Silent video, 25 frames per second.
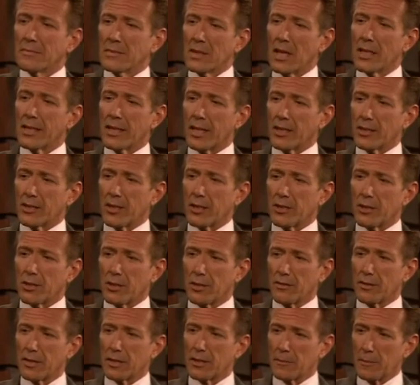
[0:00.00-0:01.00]
I guess I should
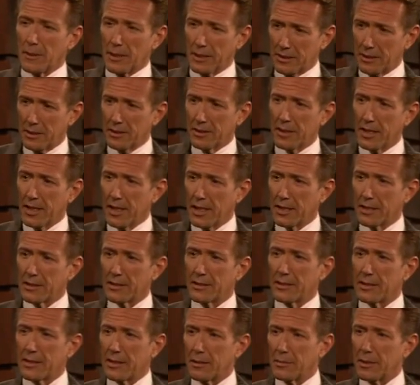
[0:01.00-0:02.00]
have expected that.
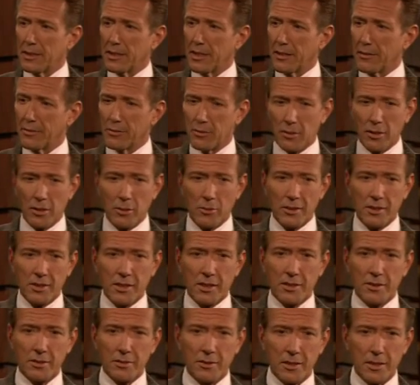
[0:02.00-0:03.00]
I mean, after all, we
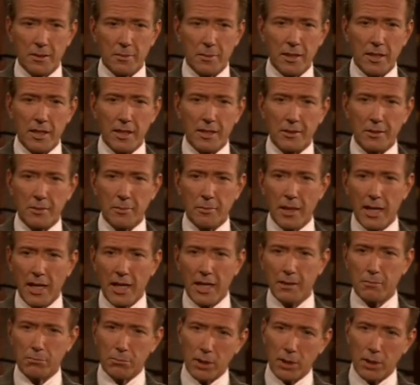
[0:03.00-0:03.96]
did do this behind her back,